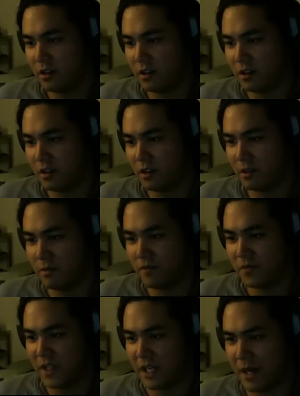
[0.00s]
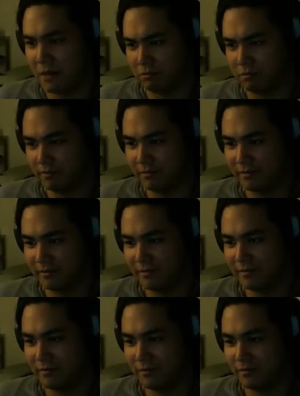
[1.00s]
Um, I'm out!
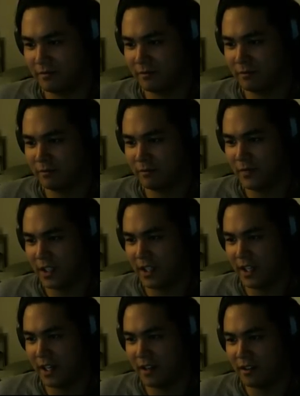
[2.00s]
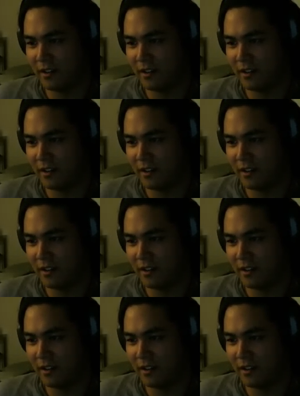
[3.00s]
Again!